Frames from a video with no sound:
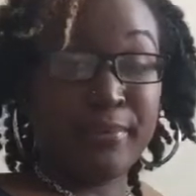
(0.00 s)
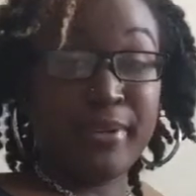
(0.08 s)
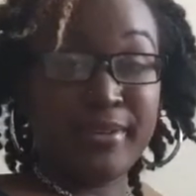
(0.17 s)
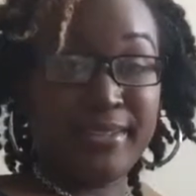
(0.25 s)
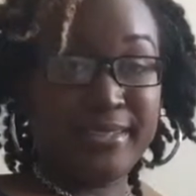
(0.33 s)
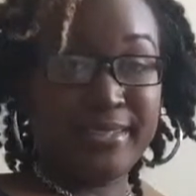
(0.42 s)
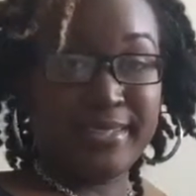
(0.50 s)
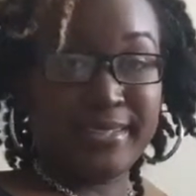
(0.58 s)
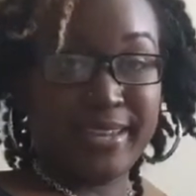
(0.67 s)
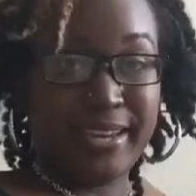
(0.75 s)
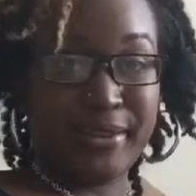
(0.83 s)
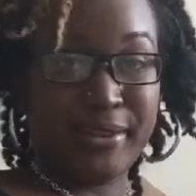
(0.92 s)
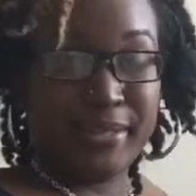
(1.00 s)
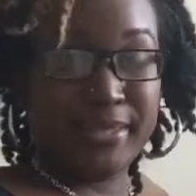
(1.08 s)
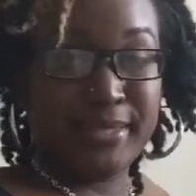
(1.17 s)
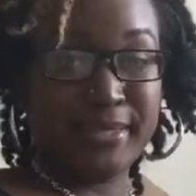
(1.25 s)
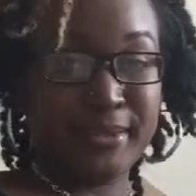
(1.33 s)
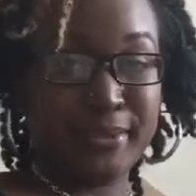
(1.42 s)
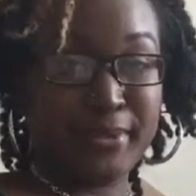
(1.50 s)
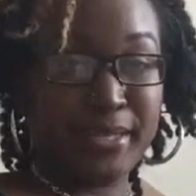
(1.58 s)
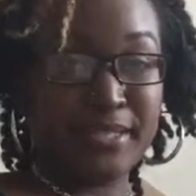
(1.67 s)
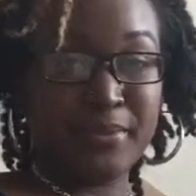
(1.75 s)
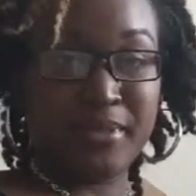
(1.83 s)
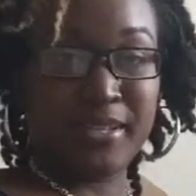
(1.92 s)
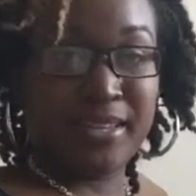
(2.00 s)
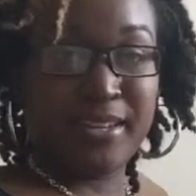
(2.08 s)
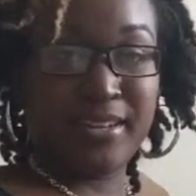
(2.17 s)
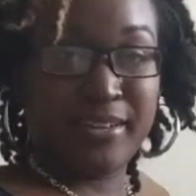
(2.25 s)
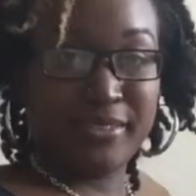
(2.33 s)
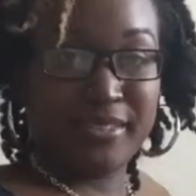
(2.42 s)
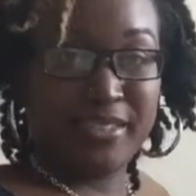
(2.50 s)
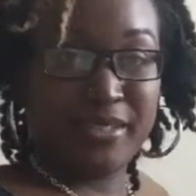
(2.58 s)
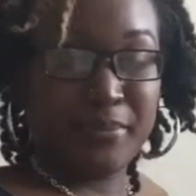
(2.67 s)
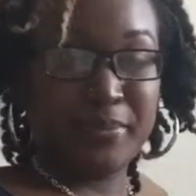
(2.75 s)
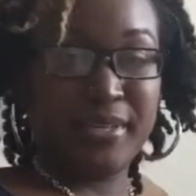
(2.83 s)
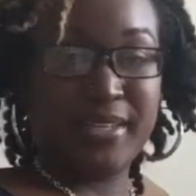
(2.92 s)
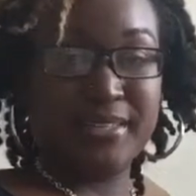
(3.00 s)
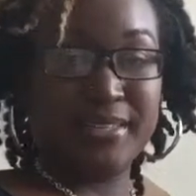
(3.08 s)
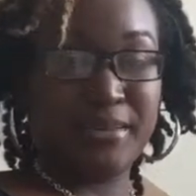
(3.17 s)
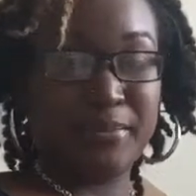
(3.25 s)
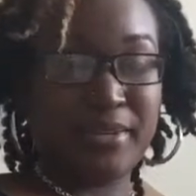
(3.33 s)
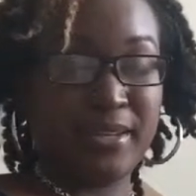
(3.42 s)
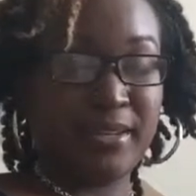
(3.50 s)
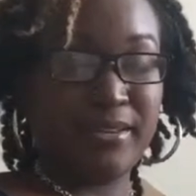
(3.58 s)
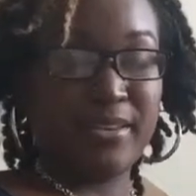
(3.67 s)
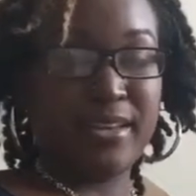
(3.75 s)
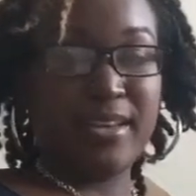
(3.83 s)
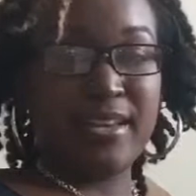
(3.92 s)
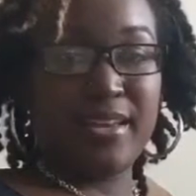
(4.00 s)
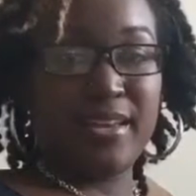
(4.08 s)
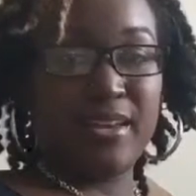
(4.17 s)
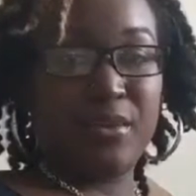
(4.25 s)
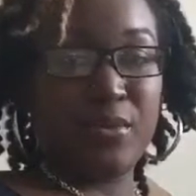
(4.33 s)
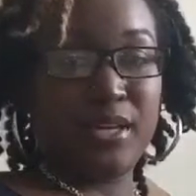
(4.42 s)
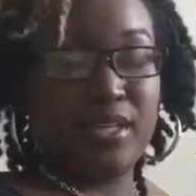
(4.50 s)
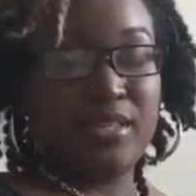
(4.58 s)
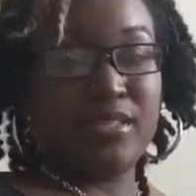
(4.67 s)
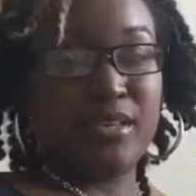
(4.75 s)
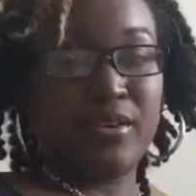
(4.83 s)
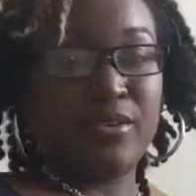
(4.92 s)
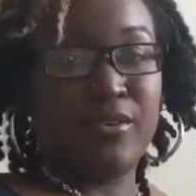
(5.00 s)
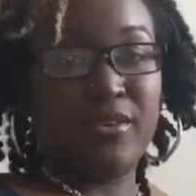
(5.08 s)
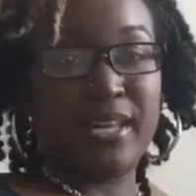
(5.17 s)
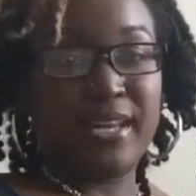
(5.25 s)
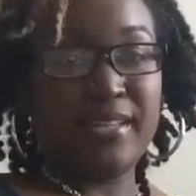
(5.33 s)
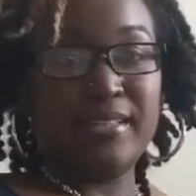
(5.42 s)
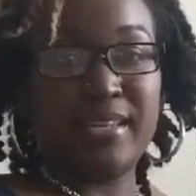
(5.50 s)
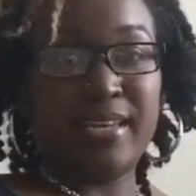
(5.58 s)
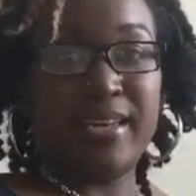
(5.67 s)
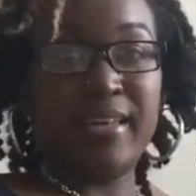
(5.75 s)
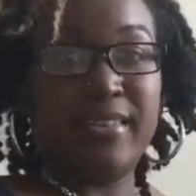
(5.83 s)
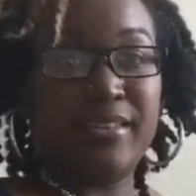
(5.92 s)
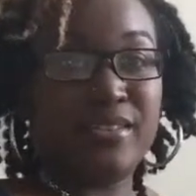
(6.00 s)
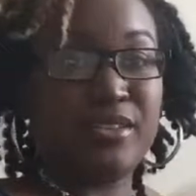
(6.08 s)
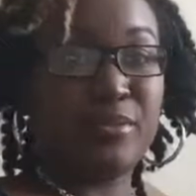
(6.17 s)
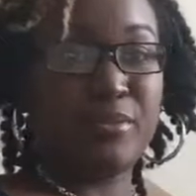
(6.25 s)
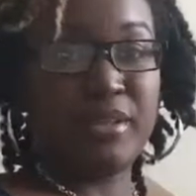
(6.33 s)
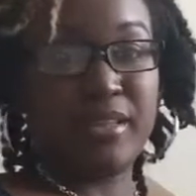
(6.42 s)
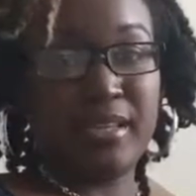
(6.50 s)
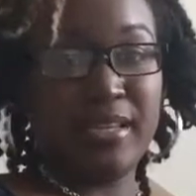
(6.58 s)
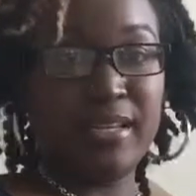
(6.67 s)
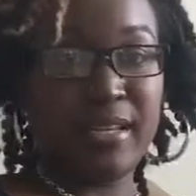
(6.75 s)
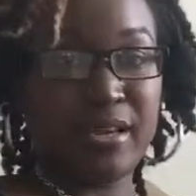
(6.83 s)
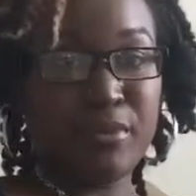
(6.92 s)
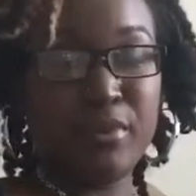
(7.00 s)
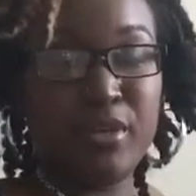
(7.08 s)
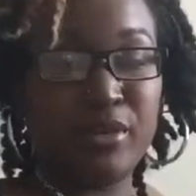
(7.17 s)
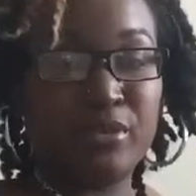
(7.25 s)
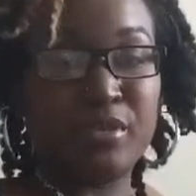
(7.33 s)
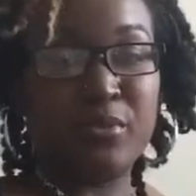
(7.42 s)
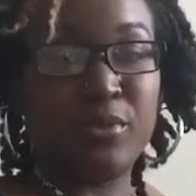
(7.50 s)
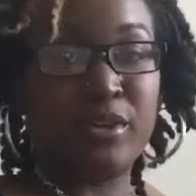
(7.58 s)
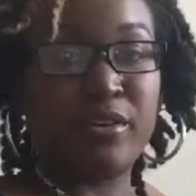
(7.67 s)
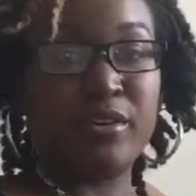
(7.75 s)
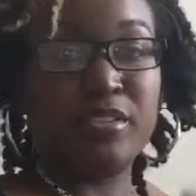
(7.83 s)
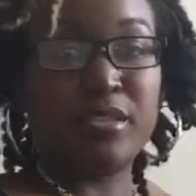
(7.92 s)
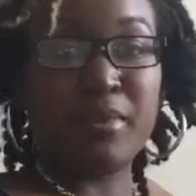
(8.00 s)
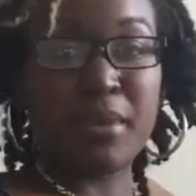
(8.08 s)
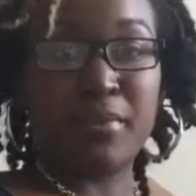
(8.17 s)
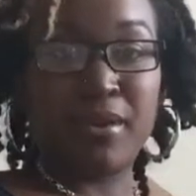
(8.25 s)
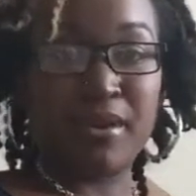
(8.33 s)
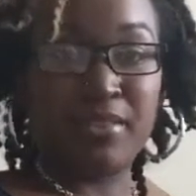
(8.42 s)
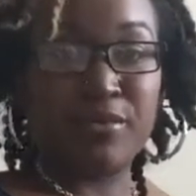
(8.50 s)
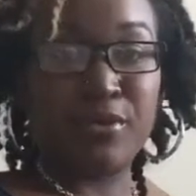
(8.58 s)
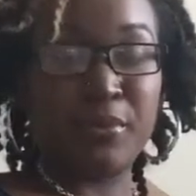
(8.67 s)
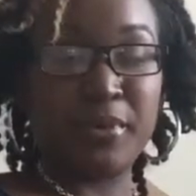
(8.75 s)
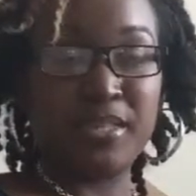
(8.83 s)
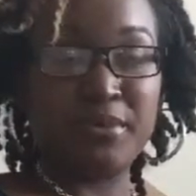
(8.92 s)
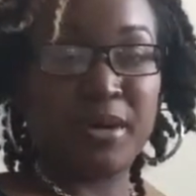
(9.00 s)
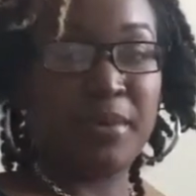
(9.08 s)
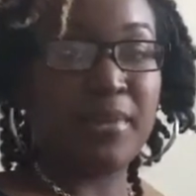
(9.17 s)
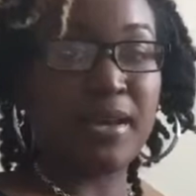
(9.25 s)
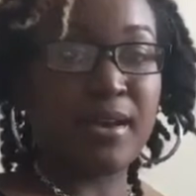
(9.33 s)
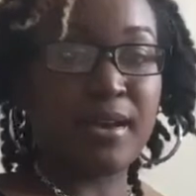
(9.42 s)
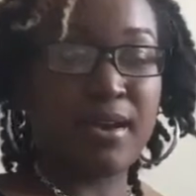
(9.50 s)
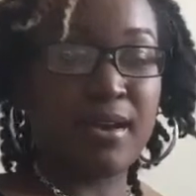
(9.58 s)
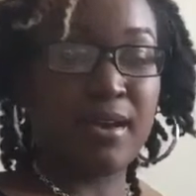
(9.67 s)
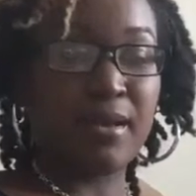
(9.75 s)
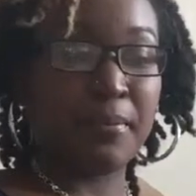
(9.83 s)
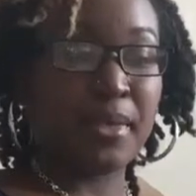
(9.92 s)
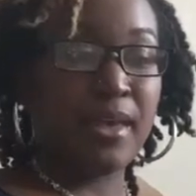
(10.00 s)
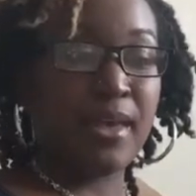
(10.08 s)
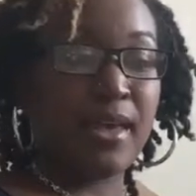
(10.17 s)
barely touched the carrot, so I just went ahead and nursed him, but he's sleeping now. Anyway, so like I said, there's going to be a link down below somewhere to my blog, therealbossmom.com,